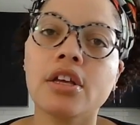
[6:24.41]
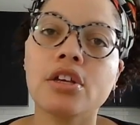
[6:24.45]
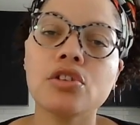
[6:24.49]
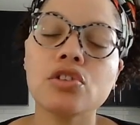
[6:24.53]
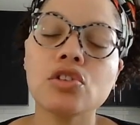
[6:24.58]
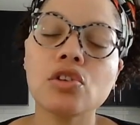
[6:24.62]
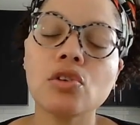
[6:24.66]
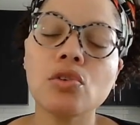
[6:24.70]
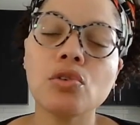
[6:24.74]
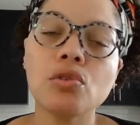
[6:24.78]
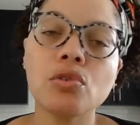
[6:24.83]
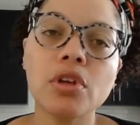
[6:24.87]

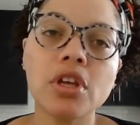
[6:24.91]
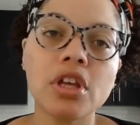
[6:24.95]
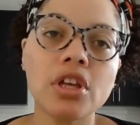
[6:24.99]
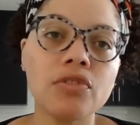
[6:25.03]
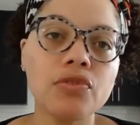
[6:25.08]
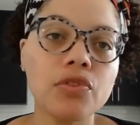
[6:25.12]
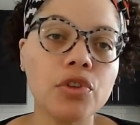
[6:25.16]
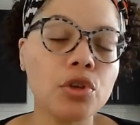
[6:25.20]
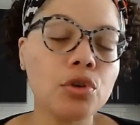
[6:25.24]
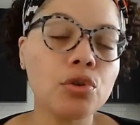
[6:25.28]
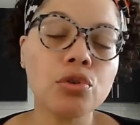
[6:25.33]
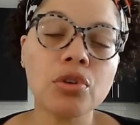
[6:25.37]
So
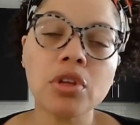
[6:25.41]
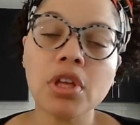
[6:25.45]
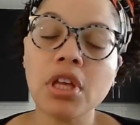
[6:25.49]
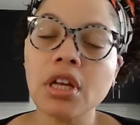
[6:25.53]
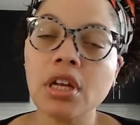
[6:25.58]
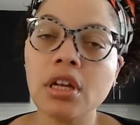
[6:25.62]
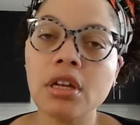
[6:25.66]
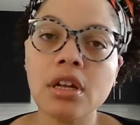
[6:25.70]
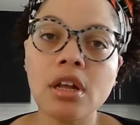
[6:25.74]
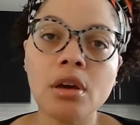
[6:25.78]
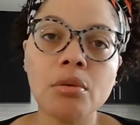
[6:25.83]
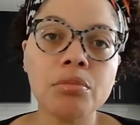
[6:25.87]
if you'll
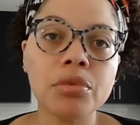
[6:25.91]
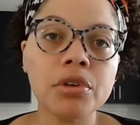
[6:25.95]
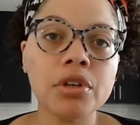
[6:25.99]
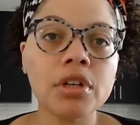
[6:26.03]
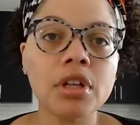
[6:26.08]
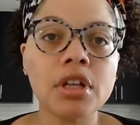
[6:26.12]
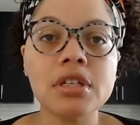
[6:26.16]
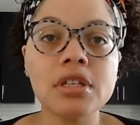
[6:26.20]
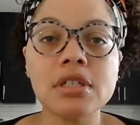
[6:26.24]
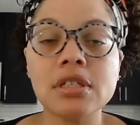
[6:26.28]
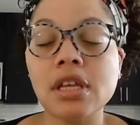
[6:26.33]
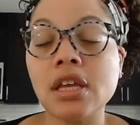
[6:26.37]
get a number,
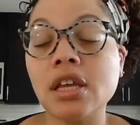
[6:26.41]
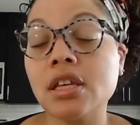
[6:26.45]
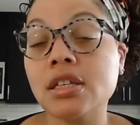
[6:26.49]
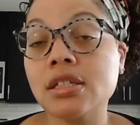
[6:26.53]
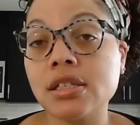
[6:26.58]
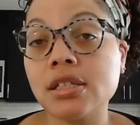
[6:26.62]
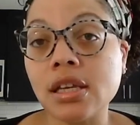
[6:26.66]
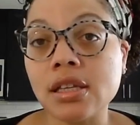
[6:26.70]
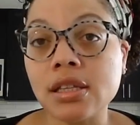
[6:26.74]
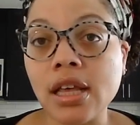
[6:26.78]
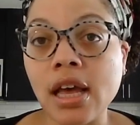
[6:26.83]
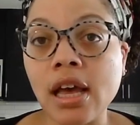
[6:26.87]
let's say
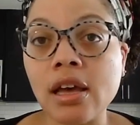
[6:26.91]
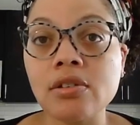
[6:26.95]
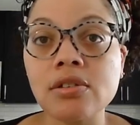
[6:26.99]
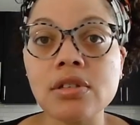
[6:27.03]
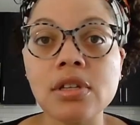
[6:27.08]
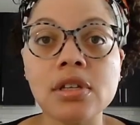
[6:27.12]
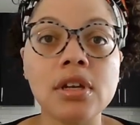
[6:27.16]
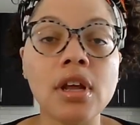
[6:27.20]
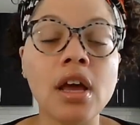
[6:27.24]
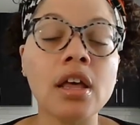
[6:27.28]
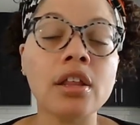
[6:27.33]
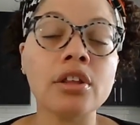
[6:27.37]
it's
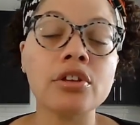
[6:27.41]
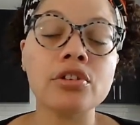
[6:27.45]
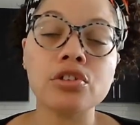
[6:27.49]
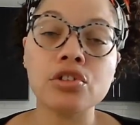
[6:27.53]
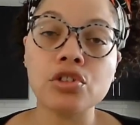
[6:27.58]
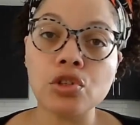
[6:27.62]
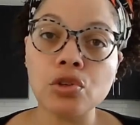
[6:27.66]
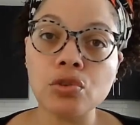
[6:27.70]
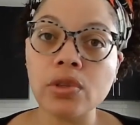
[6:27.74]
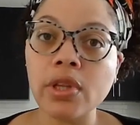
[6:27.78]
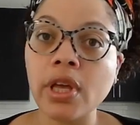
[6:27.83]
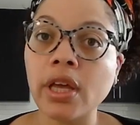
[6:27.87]
$1,000,
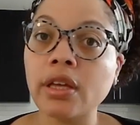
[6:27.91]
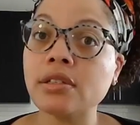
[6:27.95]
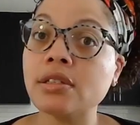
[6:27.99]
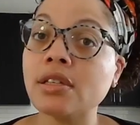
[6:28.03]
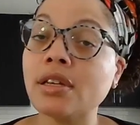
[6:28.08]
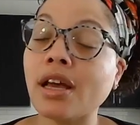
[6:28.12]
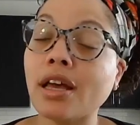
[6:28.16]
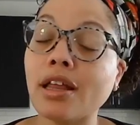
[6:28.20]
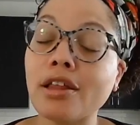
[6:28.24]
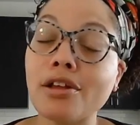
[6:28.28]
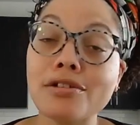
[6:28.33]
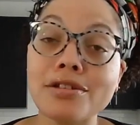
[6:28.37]
$2,000,
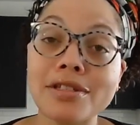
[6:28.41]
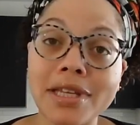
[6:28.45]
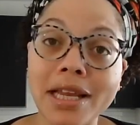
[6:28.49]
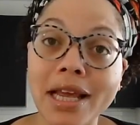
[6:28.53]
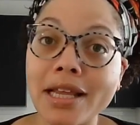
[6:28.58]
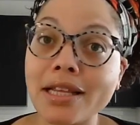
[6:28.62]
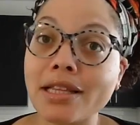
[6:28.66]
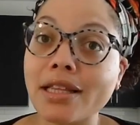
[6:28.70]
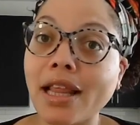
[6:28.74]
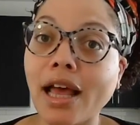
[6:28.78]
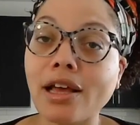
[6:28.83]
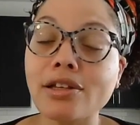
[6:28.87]

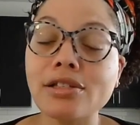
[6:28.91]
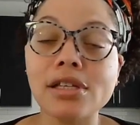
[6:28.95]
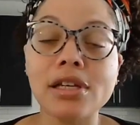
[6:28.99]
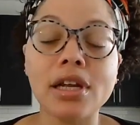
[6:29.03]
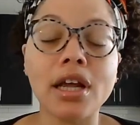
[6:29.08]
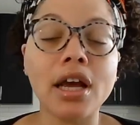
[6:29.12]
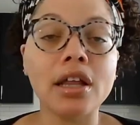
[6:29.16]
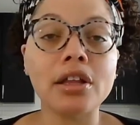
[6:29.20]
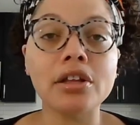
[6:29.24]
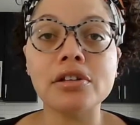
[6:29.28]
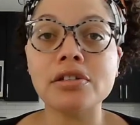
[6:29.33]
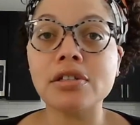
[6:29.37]

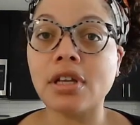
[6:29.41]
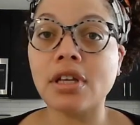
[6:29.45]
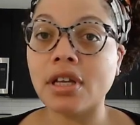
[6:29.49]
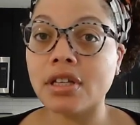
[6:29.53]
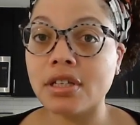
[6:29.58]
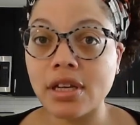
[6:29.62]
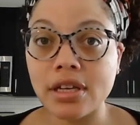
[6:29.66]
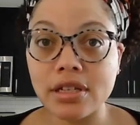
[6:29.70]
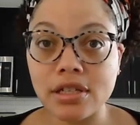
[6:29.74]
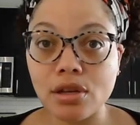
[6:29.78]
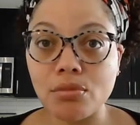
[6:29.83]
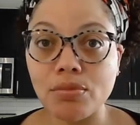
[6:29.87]
$10,000, it
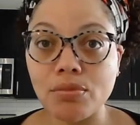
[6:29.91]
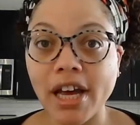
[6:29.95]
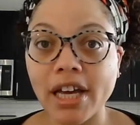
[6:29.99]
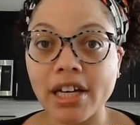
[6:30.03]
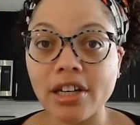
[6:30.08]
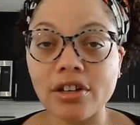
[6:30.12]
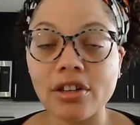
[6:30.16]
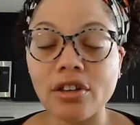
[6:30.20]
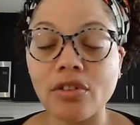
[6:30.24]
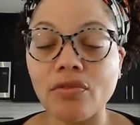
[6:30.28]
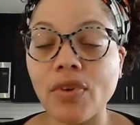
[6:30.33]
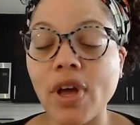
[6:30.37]
doesn't
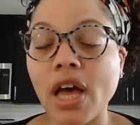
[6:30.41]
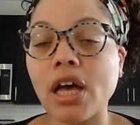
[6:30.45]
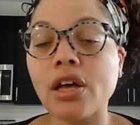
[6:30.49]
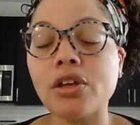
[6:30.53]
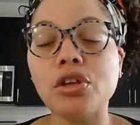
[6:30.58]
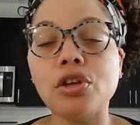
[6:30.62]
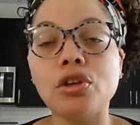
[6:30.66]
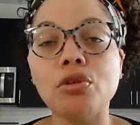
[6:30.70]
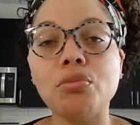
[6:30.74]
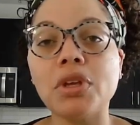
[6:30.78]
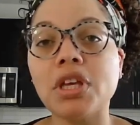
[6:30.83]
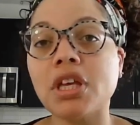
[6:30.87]
matter the
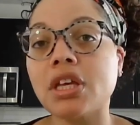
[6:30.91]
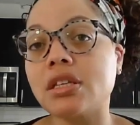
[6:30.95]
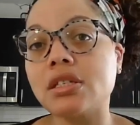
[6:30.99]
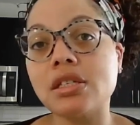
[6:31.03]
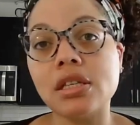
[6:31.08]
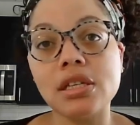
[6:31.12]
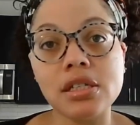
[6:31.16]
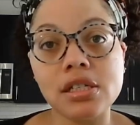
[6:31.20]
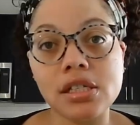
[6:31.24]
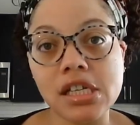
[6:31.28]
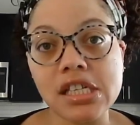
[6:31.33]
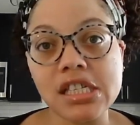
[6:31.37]
value because
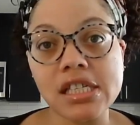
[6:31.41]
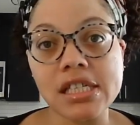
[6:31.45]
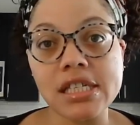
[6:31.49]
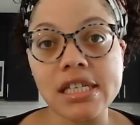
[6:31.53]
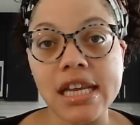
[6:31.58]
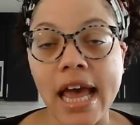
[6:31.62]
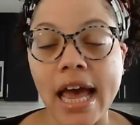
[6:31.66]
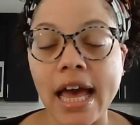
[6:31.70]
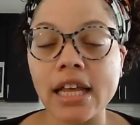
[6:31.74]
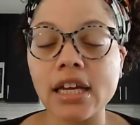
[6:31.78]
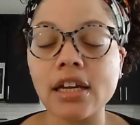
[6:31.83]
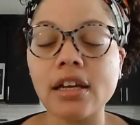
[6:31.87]
it's just
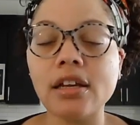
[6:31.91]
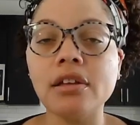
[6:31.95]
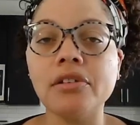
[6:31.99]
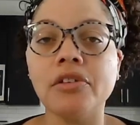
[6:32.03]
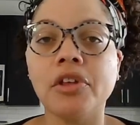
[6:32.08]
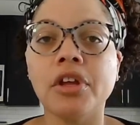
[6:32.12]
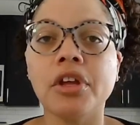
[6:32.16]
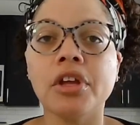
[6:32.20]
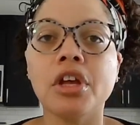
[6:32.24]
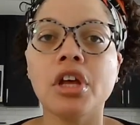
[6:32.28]
data.